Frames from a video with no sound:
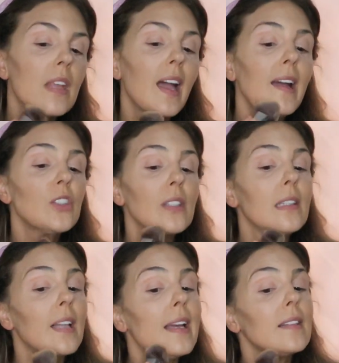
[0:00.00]
I
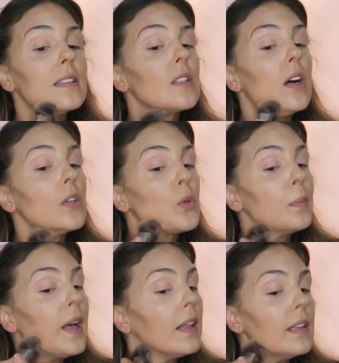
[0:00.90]
actually like this
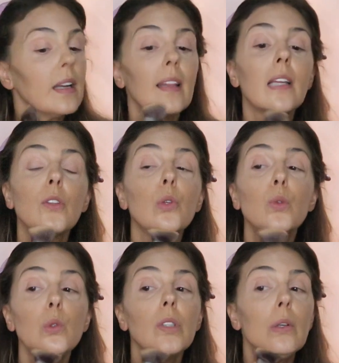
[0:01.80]
contour palette. I like the
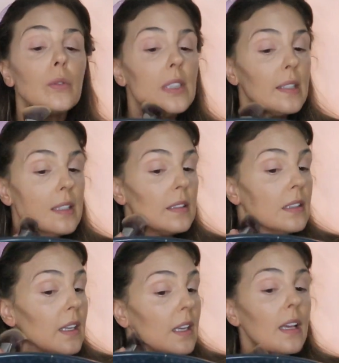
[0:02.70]
cool tones in it.
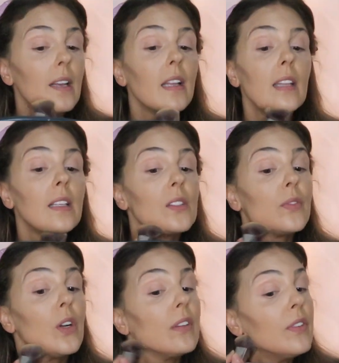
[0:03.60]
And I think it's
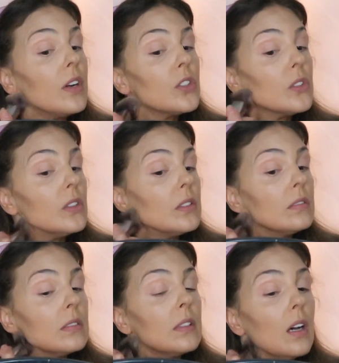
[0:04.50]
very functional.
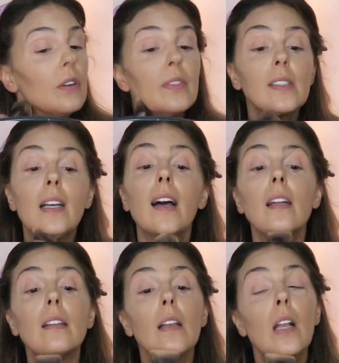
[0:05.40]
e.l.f. has
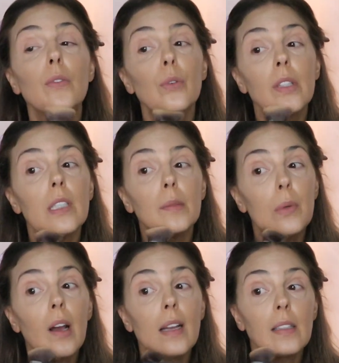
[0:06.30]
got a lot of really good
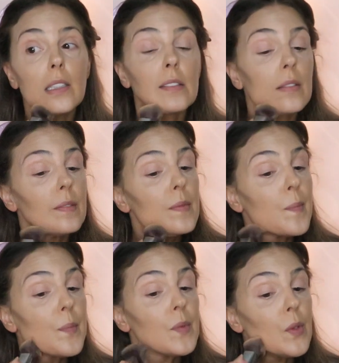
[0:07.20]
products.
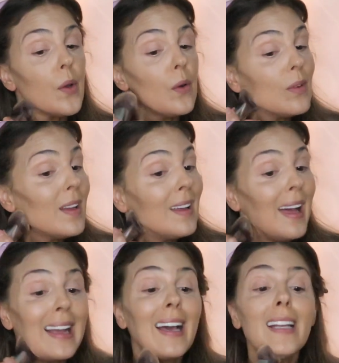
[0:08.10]
So
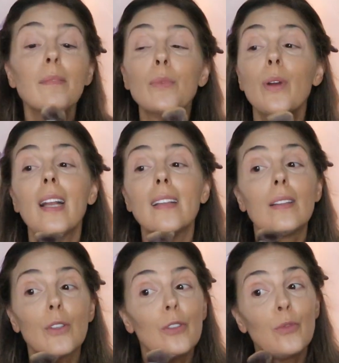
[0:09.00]
I got to give them credit.
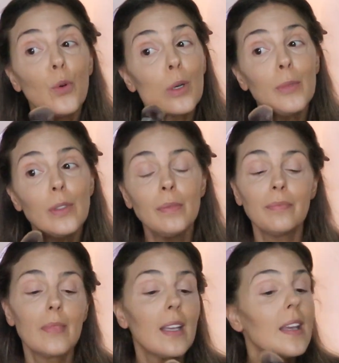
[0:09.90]
They're affordable.
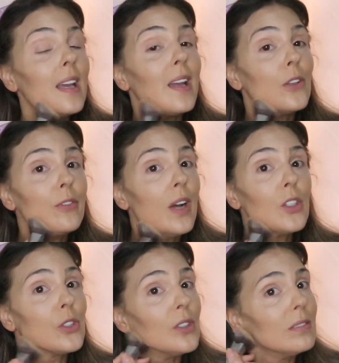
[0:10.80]
And they're
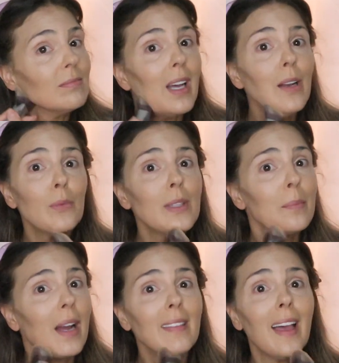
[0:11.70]
functional. I don't really
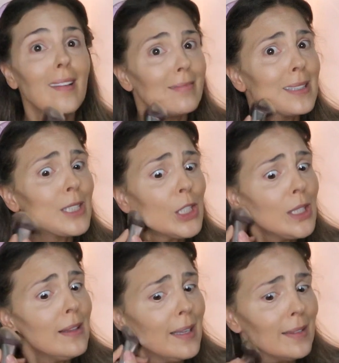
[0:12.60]
mind that. That's a
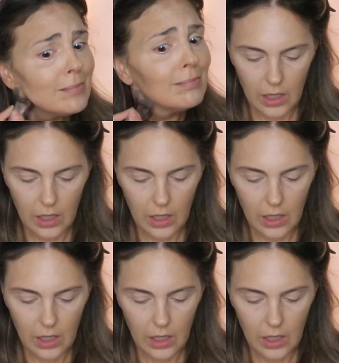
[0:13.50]
good thing.